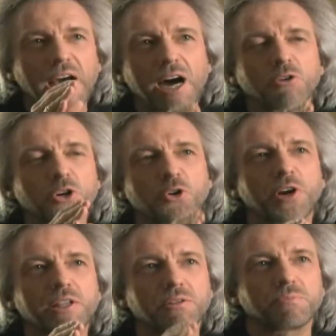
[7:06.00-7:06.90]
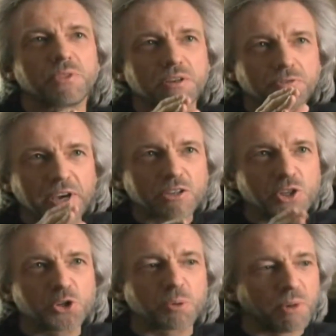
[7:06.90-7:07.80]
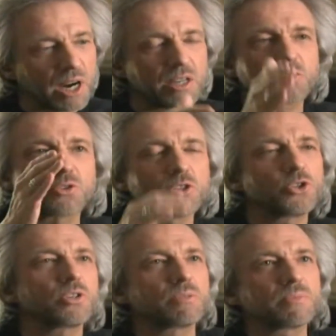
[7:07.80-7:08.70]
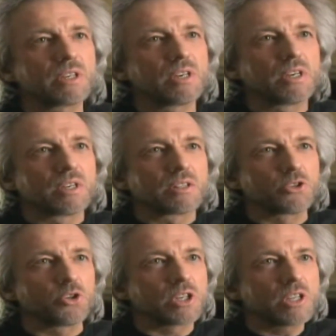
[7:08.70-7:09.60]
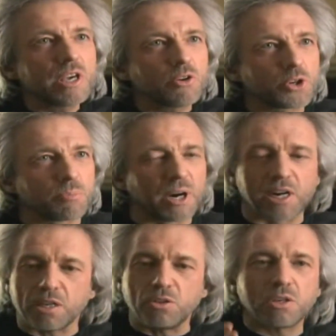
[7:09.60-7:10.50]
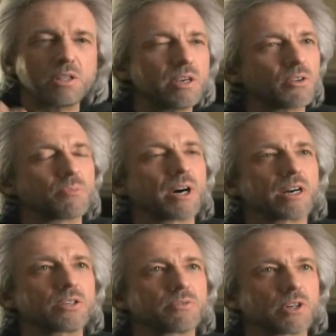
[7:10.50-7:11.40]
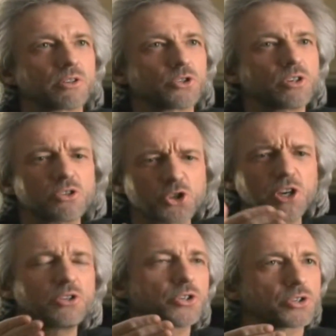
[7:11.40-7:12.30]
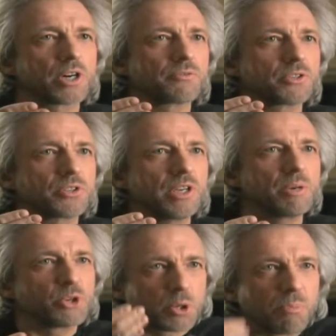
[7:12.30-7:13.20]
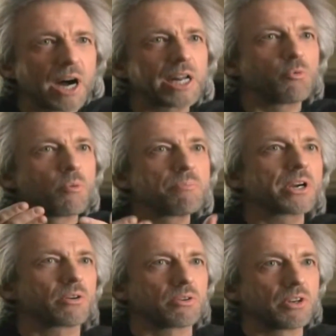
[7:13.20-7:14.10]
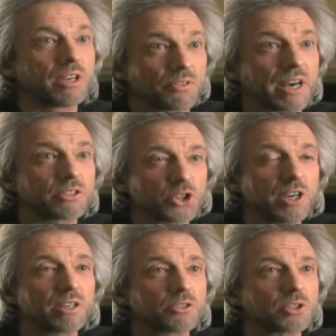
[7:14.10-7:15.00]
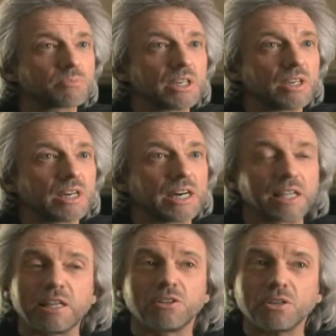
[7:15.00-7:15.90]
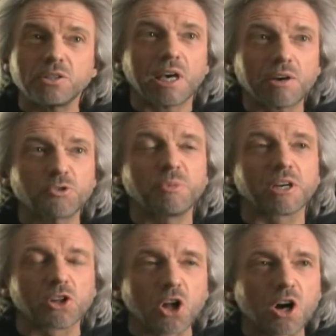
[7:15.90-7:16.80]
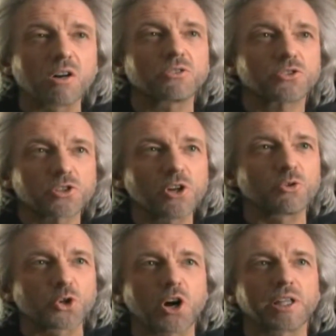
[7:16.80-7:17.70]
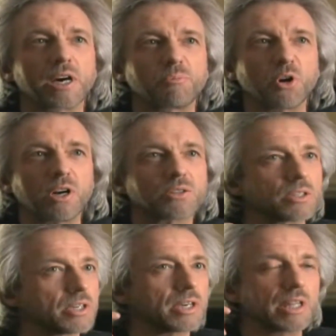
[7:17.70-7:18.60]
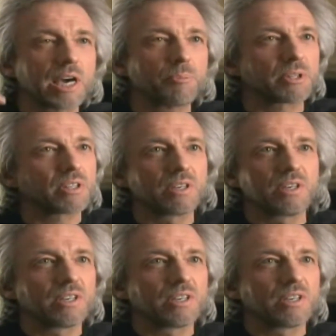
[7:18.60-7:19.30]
how to create the effects in your body so that you can heal your body and you can heal the bodies of others. You can change your self-esteem and your body will mirror that change. It doesn't have to be a long, slow, drawn-out process. It can happen